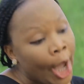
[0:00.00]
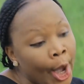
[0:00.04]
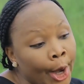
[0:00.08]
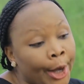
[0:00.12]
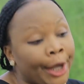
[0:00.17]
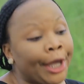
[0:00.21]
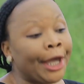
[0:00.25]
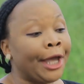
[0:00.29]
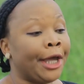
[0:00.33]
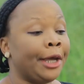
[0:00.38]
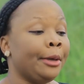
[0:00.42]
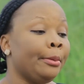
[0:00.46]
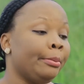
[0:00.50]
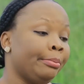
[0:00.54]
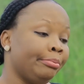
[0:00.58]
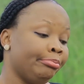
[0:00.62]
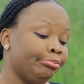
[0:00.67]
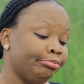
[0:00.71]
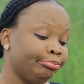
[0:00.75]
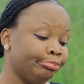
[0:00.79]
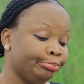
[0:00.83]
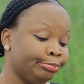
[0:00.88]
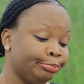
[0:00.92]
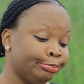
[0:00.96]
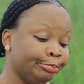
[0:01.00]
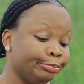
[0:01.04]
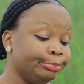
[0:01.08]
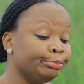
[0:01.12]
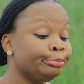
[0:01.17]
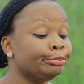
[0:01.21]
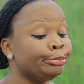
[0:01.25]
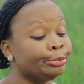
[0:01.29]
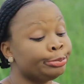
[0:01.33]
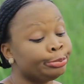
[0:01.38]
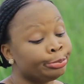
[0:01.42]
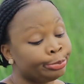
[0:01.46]
Okay.
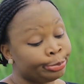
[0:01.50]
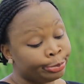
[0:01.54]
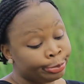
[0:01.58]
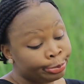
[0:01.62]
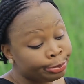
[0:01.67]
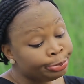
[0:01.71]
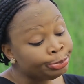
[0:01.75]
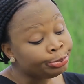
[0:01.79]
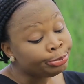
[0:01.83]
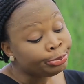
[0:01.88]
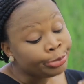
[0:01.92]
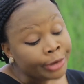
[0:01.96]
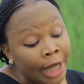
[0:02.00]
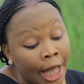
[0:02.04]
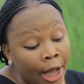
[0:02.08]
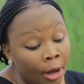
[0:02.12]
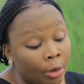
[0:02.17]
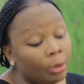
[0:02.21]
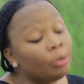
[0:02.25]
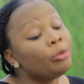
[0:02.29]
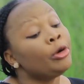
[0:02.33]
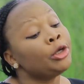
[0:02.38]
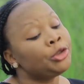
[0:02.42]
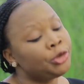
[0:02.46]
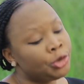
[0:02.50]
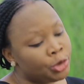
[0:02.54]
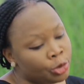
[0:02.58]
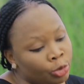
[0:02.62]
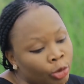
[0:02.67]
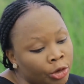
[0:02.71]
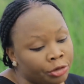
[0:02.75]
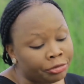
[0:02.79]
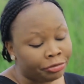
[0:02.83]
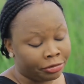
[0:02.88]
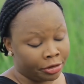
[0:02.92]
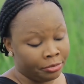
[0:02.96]
Now, what do
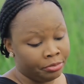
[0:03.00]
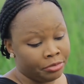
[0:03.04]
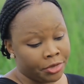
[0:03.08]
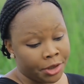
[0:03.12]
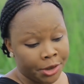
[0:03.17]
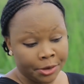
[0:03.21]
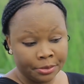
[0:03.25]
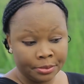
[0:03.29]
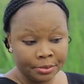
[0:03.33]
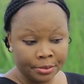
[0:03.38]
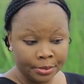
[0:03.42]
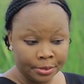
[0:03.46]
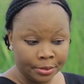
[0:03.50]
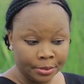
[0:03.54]
you want from me?